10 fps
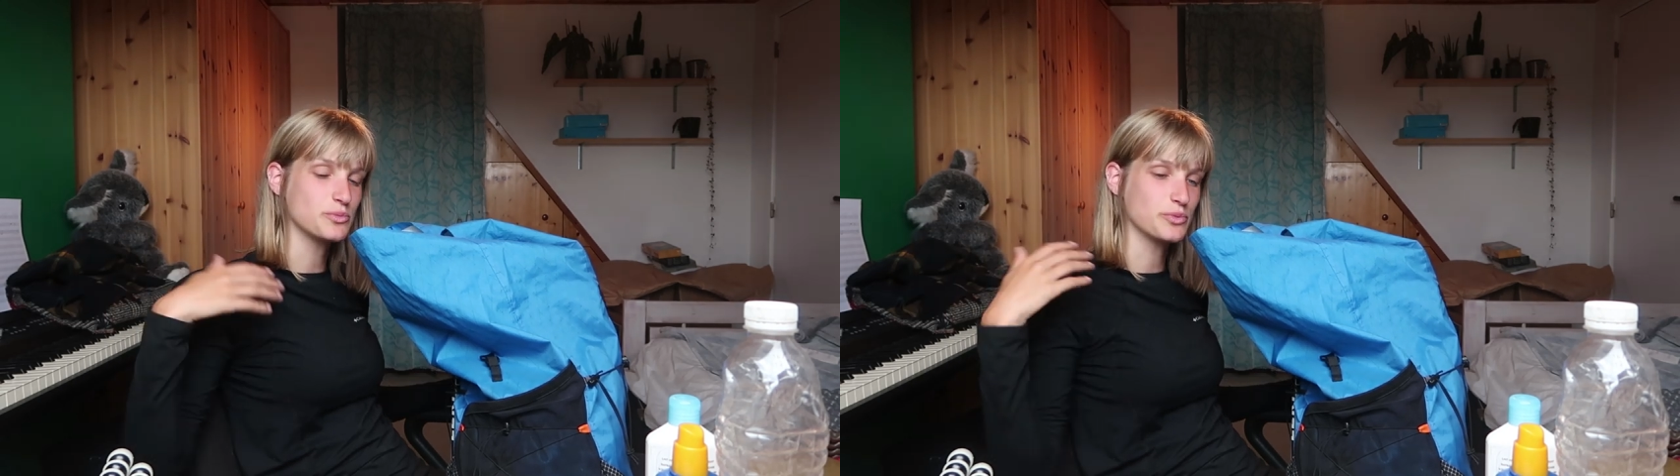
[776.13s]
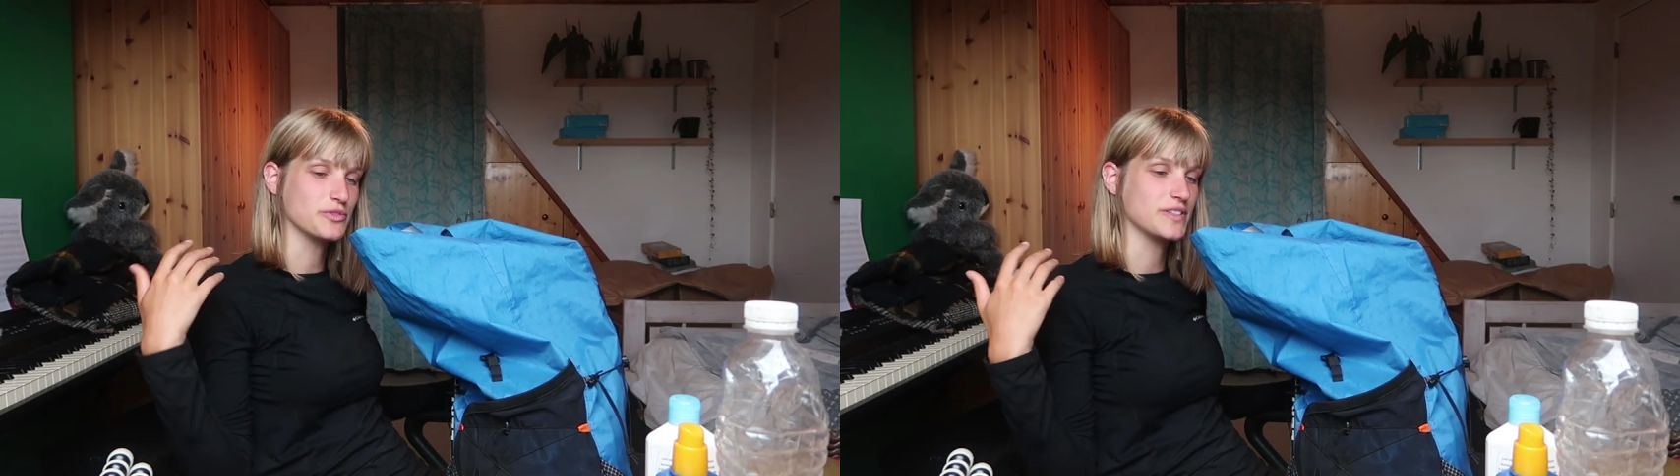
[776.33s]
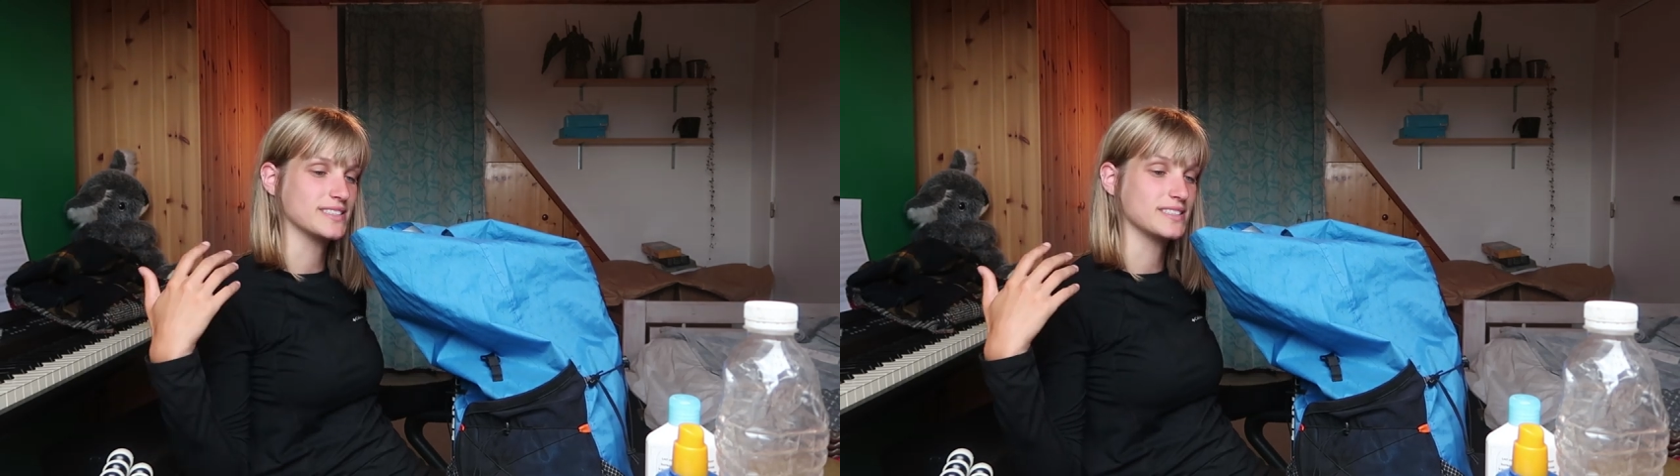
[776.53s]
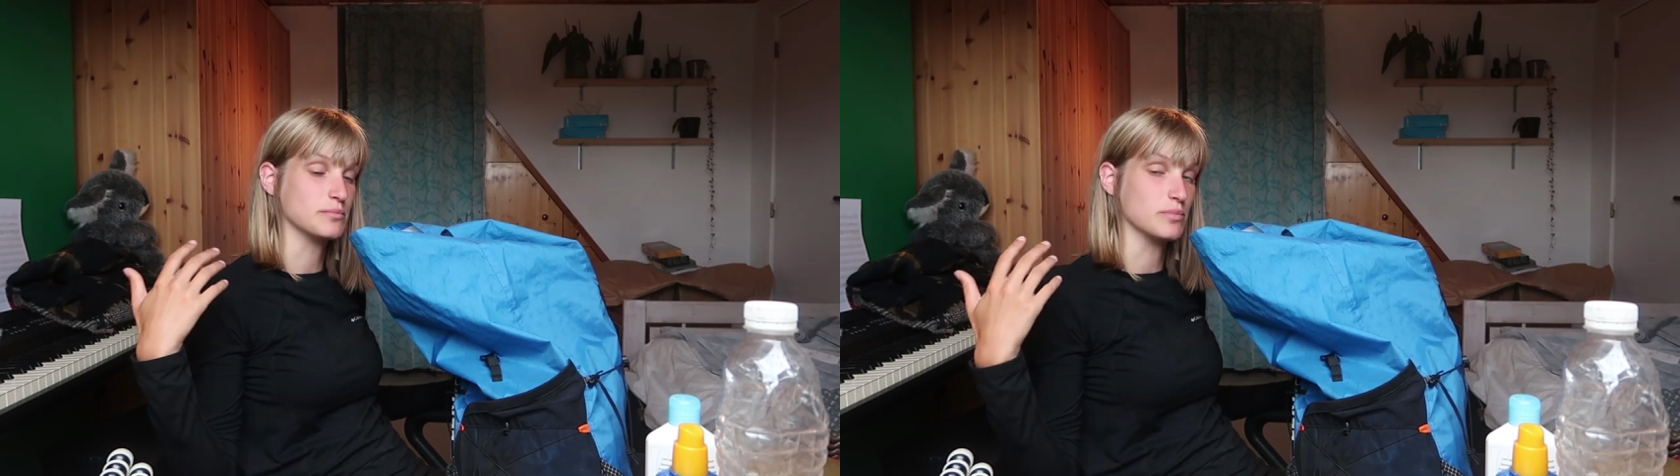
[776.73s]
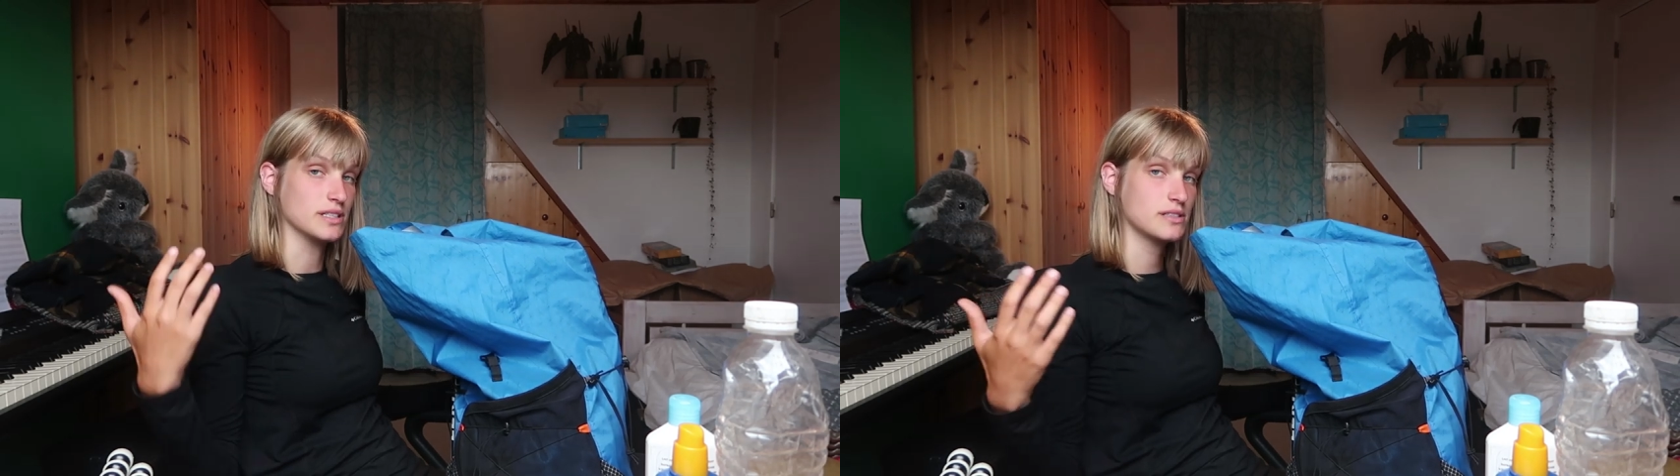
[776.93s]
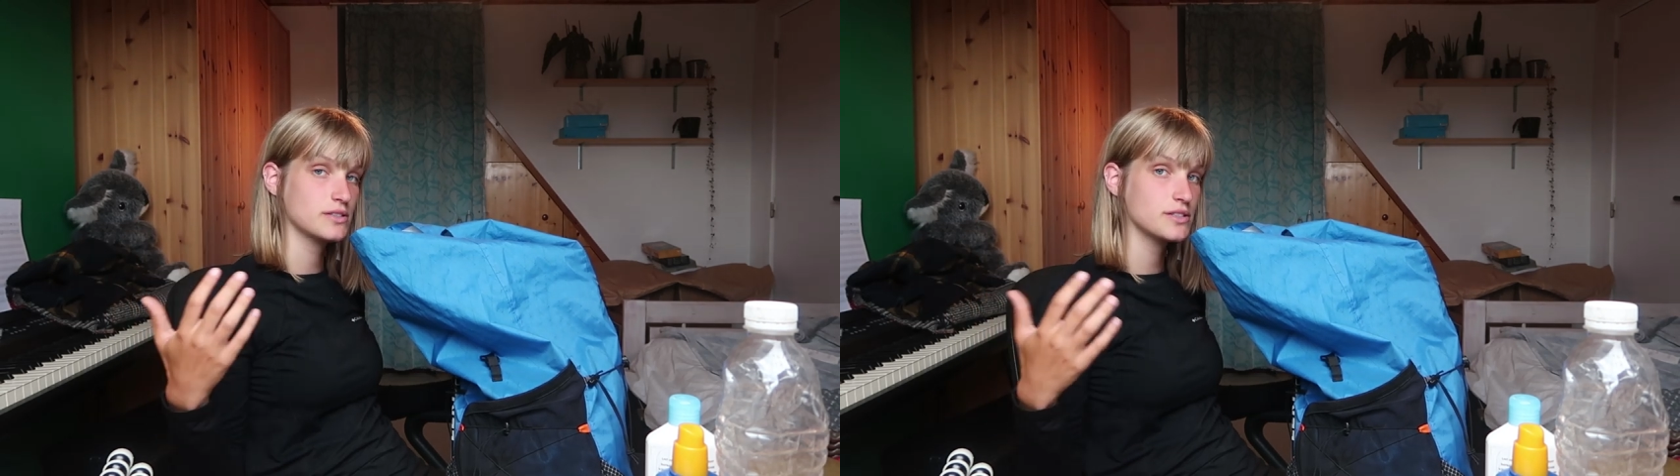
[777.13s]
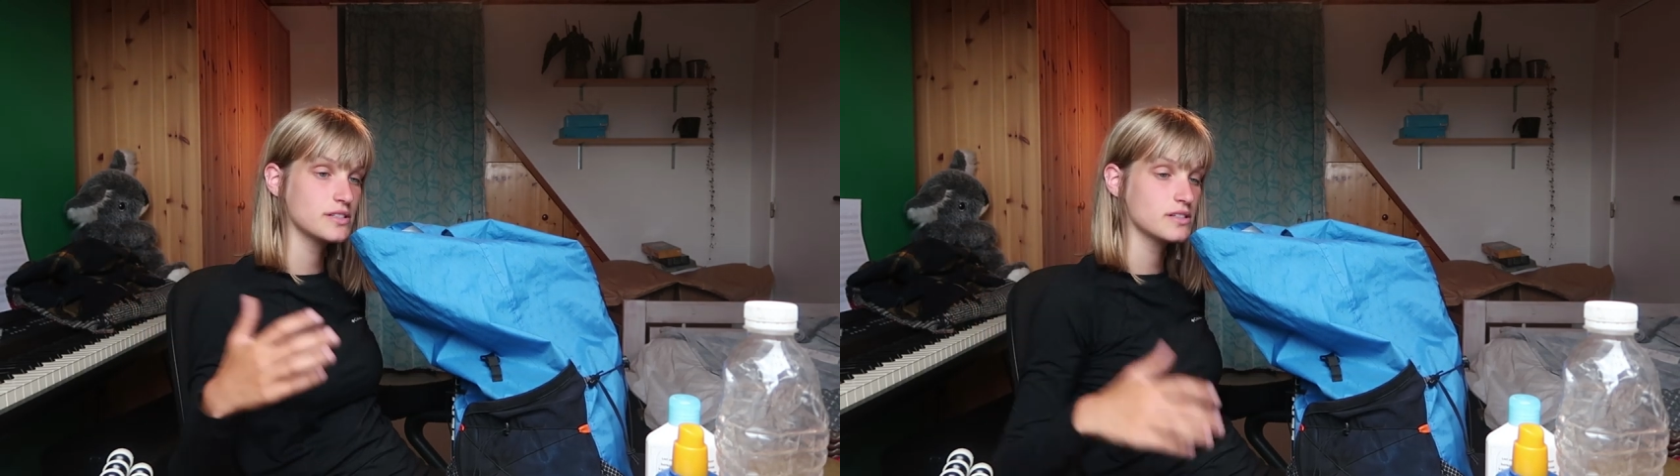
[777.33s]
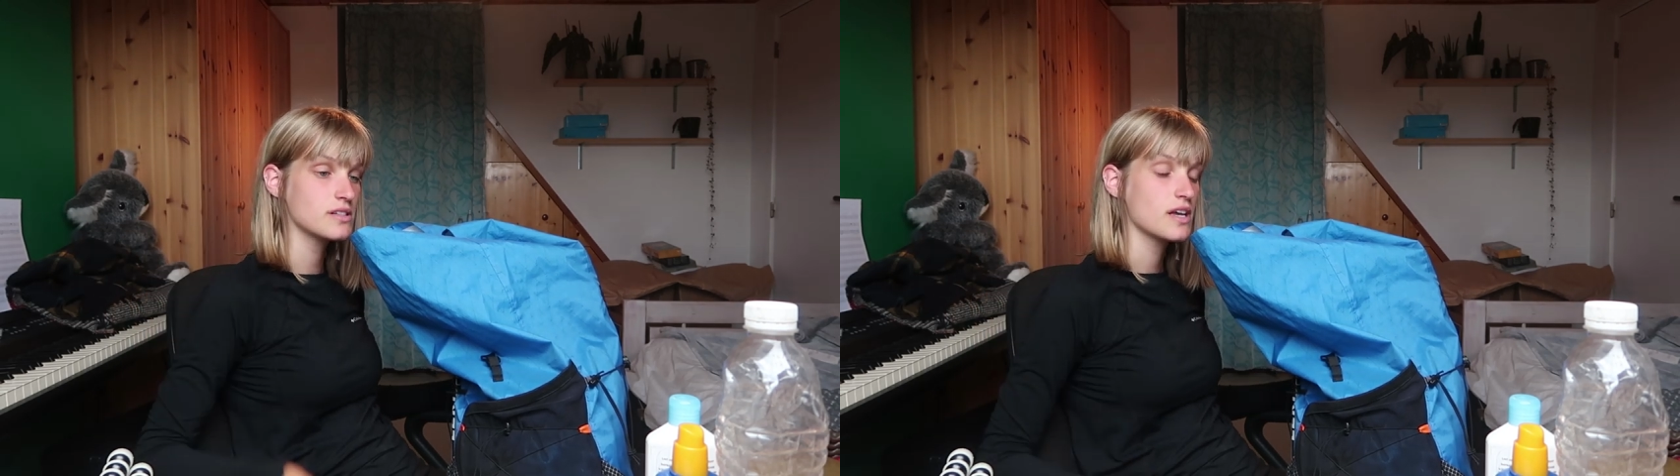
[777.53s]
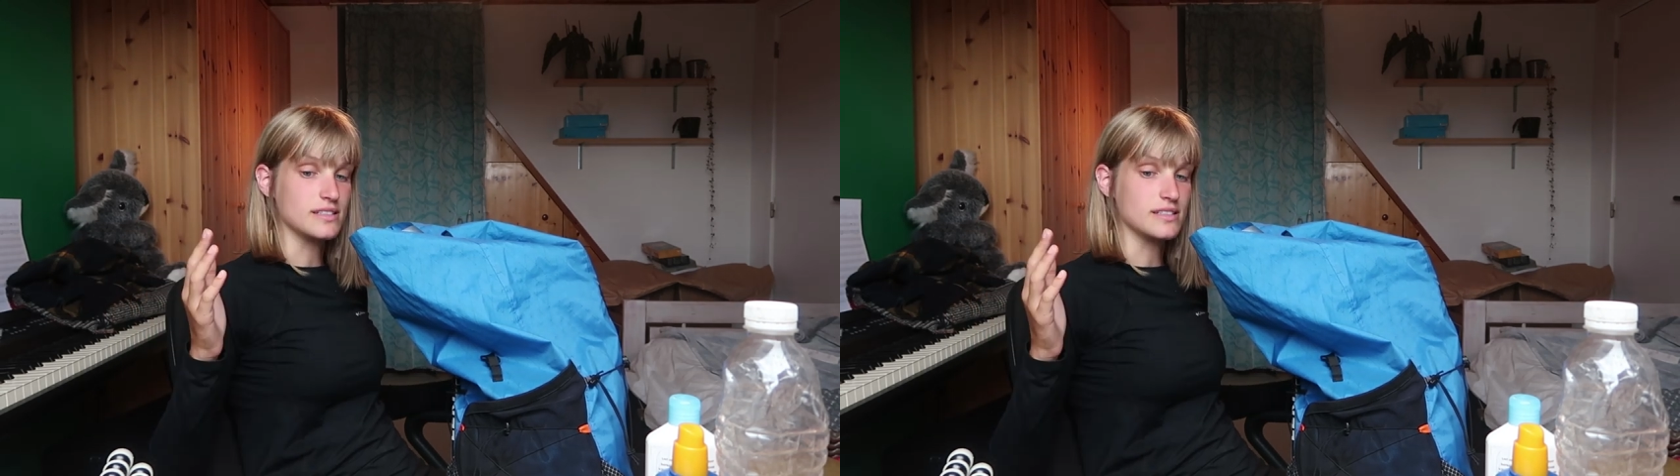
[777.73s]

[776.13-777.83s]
prevent blisters.